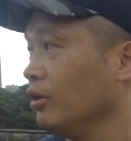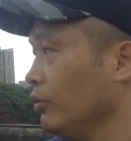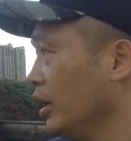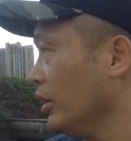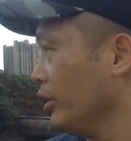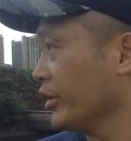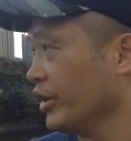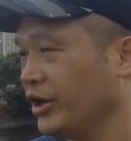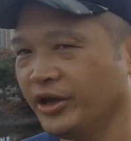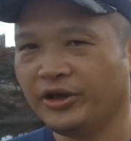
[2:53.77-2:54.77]
Wow,
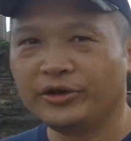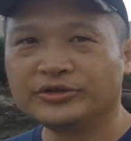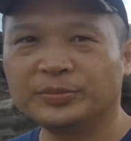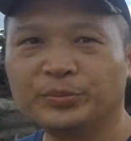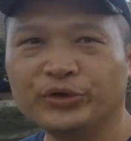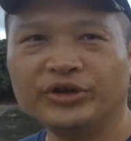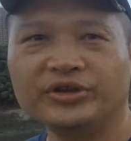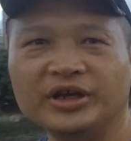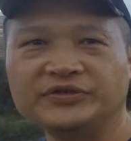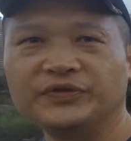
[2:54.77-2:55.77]
okay, here's a pretty
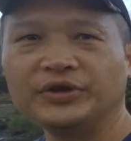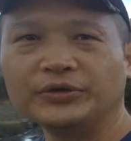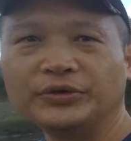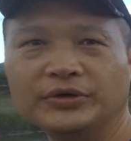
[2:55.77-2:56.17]
nice view.